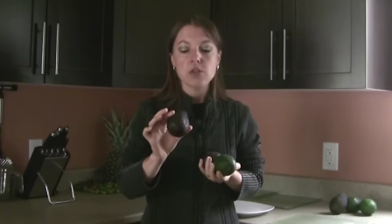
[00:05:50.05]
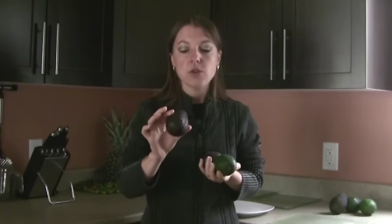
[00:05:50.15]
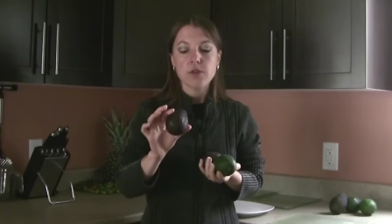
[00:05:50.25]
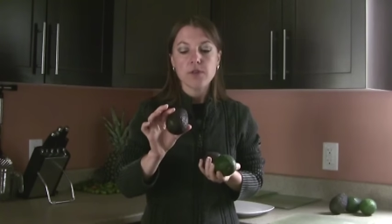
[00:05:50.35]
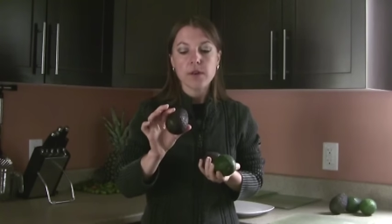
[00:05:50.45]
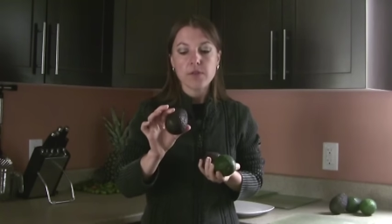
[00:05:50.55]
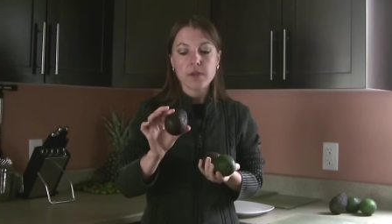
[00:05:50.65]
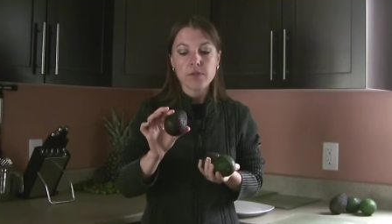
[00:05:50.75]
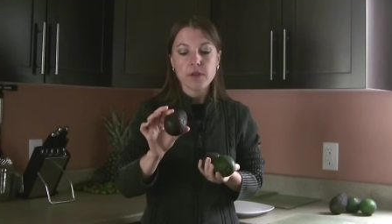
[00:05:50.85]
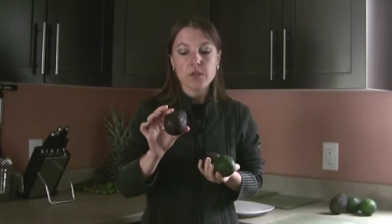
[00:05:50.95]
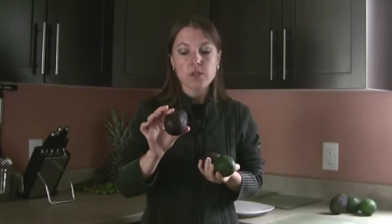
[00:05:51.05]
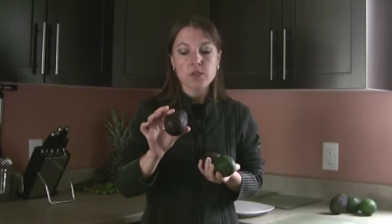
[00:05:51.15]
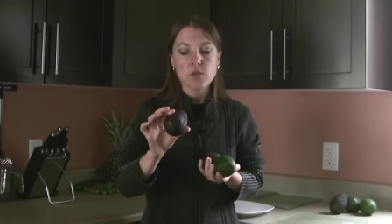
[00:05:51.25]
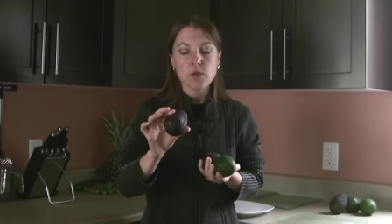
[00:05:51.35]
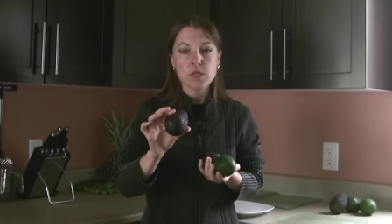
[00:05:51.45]
So if I just
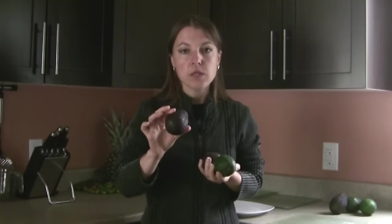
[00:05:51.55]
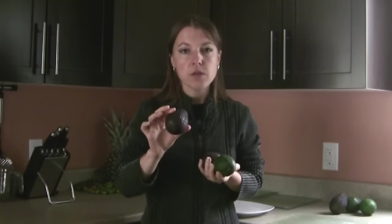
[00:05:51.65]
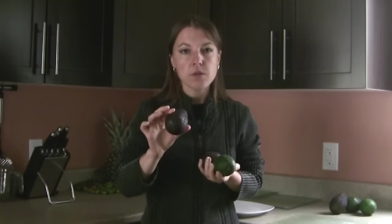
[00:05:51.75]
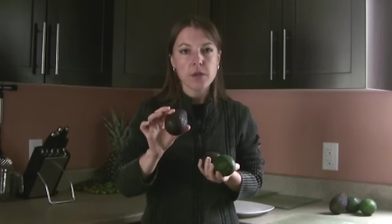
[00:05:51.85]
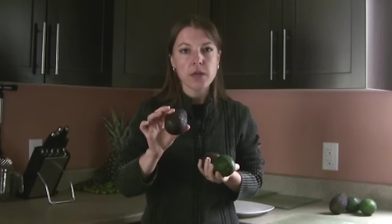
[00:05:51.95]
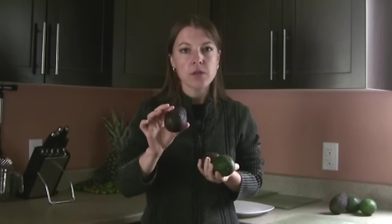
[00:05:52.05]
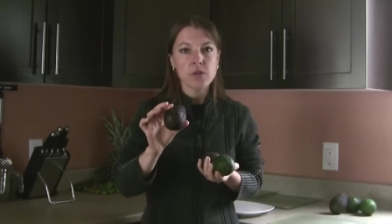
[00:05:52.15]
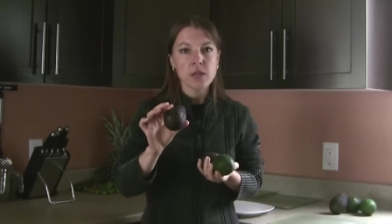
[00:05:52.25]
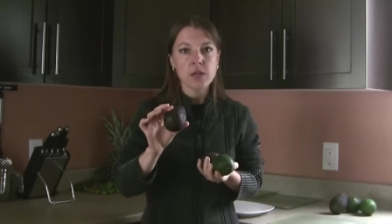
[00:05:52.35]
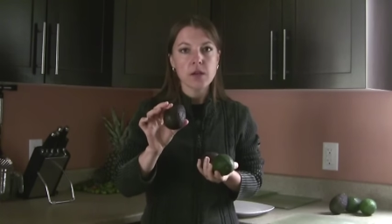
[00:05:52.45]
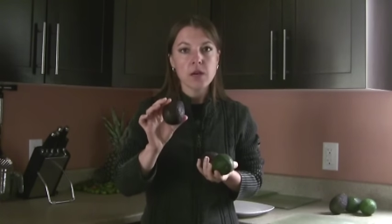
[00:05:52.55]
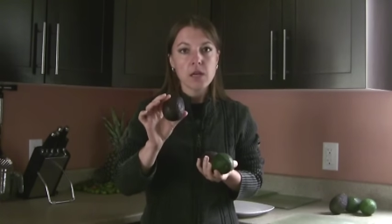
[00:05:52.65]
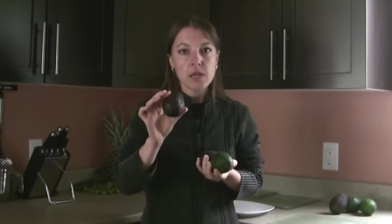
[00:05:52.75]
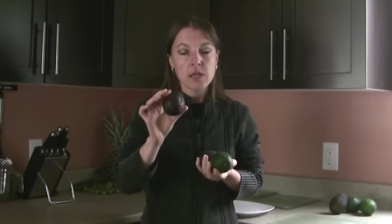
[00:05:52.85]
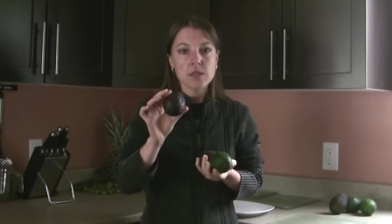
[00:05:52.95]
squeeze it a little bit, I know that there
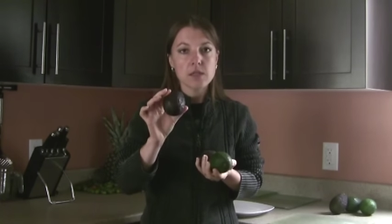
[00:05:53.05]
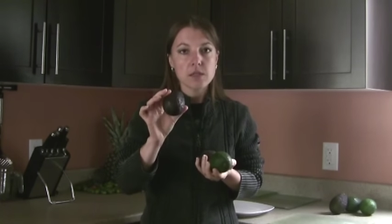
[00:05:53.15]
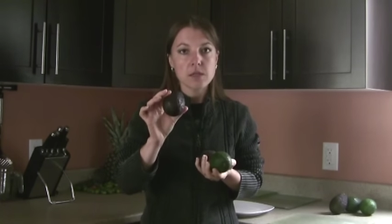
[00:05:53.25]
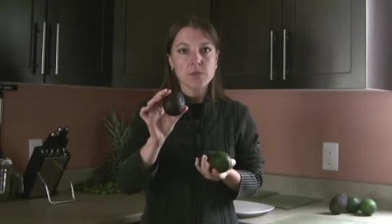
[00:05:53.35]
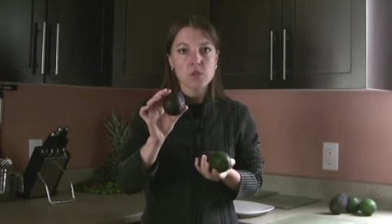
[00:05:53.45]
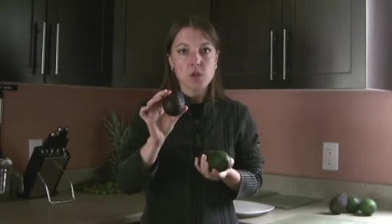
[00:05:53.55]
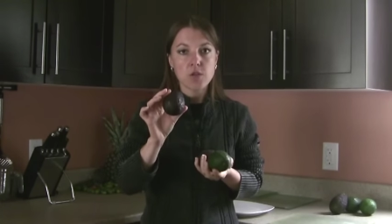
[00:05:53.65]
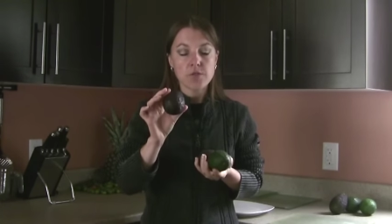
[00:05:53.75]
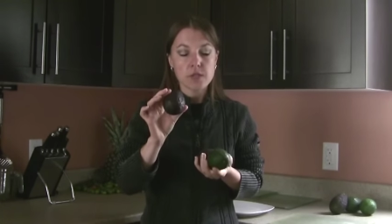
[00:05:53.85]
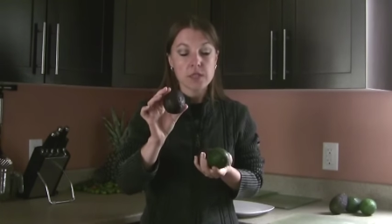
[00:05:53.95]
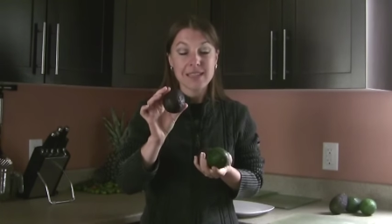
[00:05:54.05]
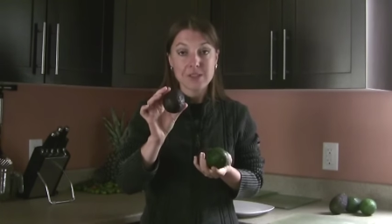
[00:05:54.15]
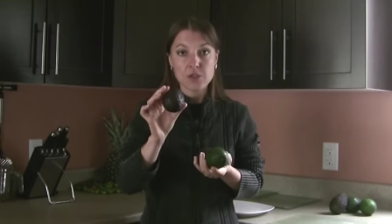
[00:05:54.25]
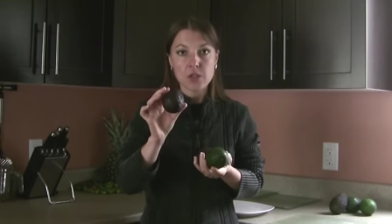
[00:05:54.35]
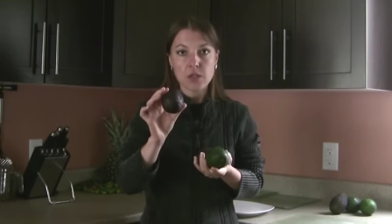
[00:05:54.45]
is some soft
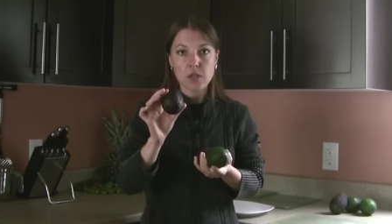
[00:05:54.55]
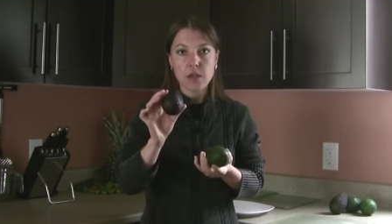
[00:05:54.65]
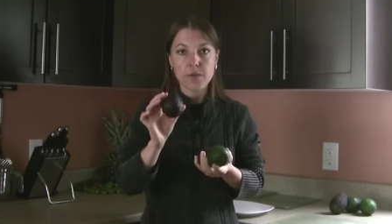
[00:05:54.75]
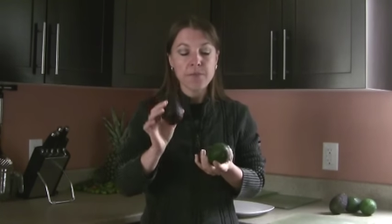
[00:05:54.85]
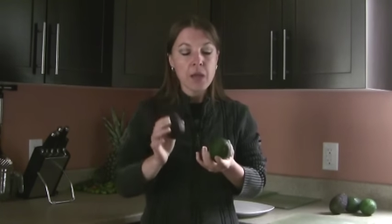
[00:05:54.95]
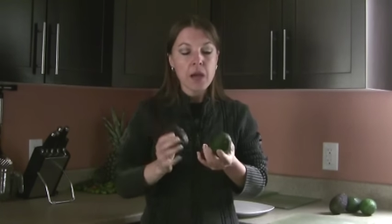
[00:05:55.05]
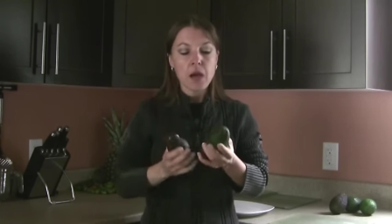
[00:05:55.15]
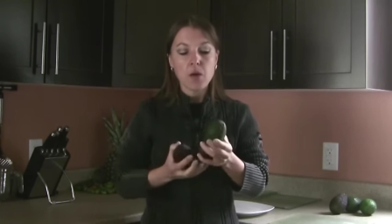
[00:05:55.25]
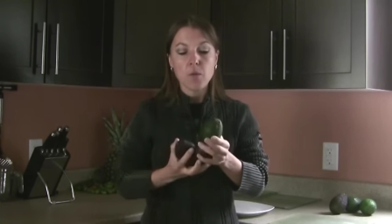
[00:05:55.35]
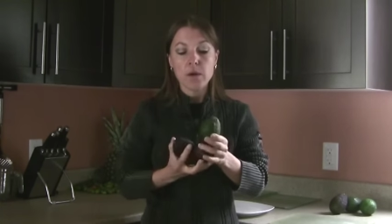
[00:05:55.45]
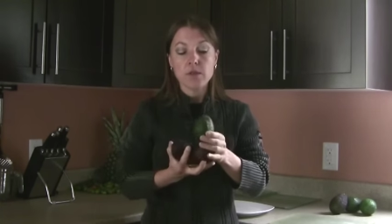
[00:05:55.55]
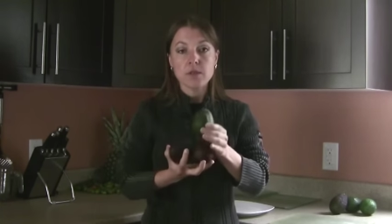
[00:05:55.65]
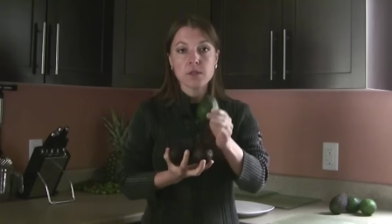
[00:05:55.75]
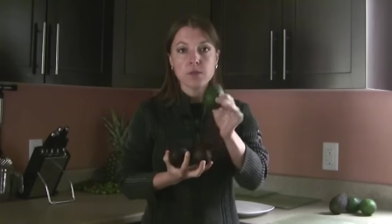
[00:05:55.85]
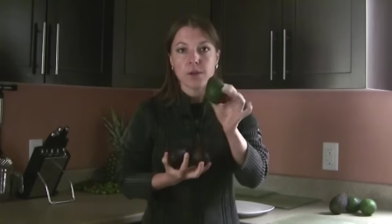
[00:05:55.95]
tension there. Whereas
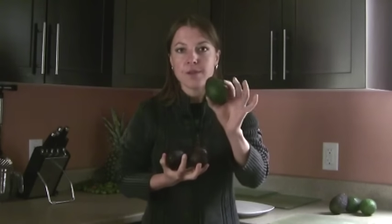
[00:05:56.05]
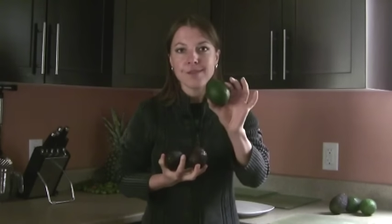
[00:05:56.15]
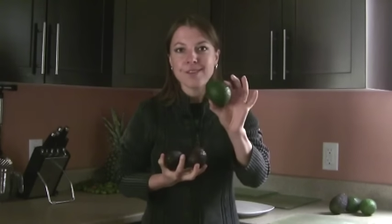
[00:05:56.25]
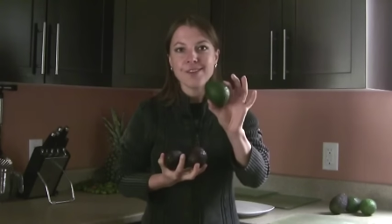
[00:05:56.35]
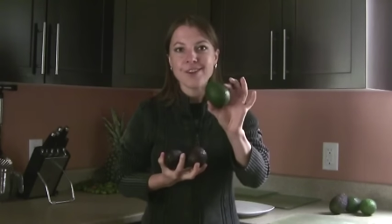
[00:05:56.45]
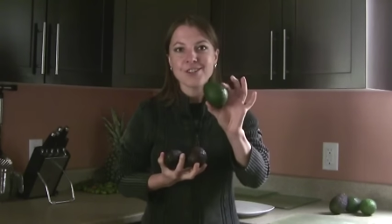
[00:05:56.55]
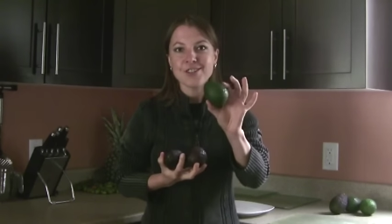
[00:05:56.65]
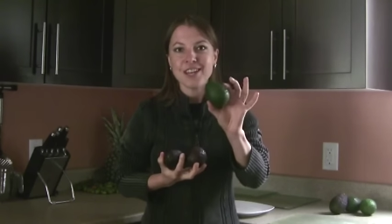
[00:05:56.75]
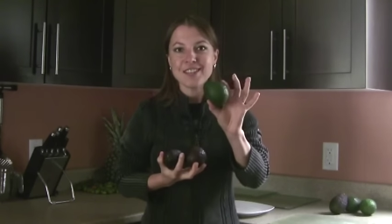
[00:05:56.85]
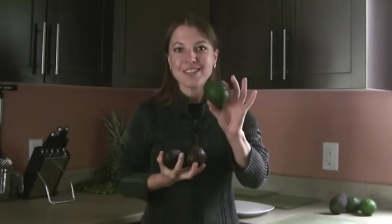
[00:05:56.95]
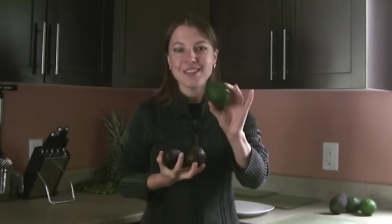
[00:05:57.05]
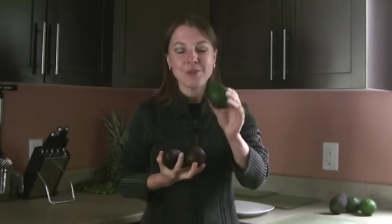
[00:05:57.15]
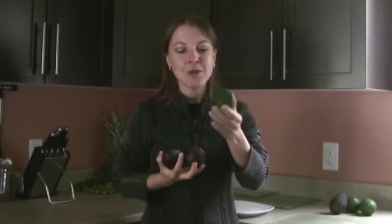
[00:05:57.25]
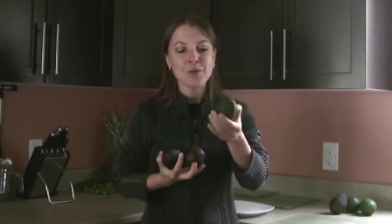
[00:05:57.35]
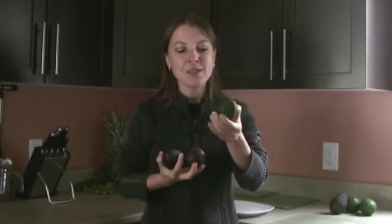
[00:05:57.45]
this one, not a chance. The
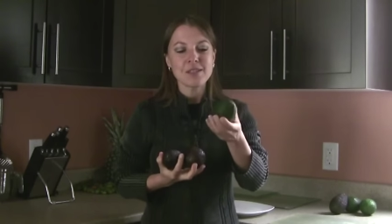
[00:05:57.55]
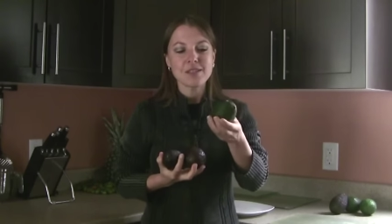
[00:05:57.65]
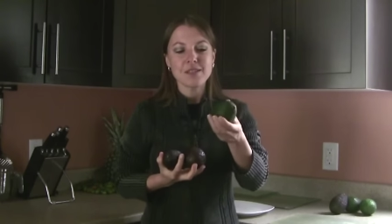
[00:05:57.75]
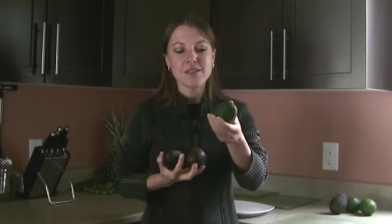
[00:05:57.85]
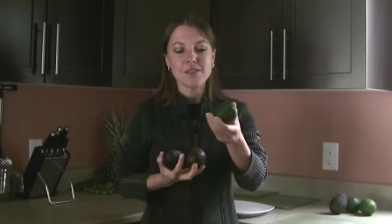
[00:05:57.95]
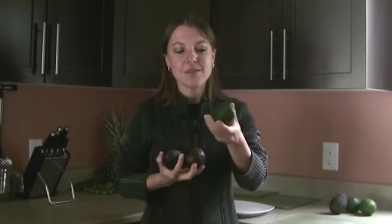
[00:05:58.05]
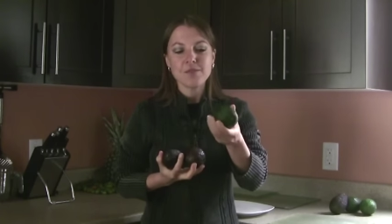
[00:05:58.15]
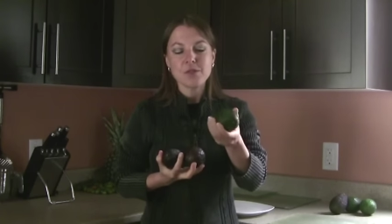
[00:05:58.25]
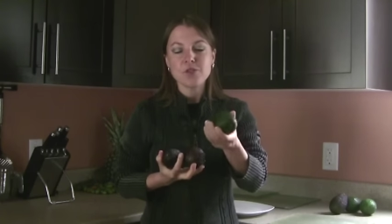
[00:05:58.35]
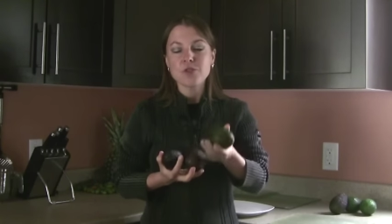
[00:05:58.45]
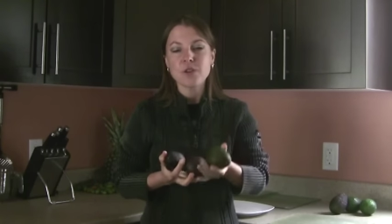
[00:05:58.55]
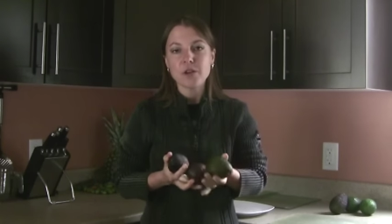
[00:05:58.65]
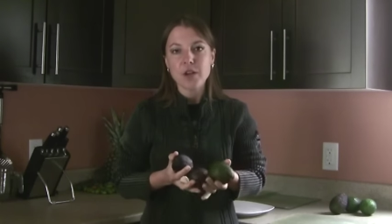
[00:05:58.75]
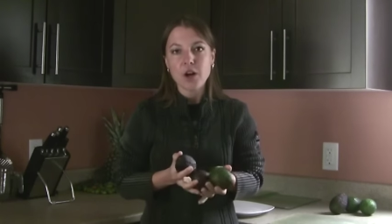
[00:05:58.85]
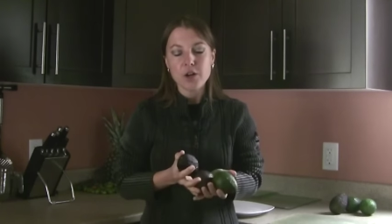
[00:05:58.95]
green one, they're just
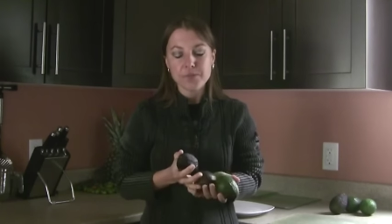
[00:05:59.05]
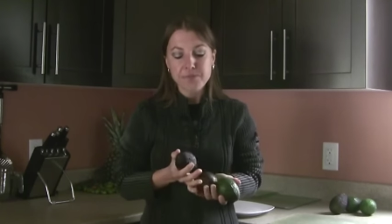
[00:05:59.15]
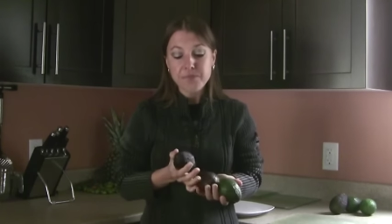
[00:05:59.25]
very hard.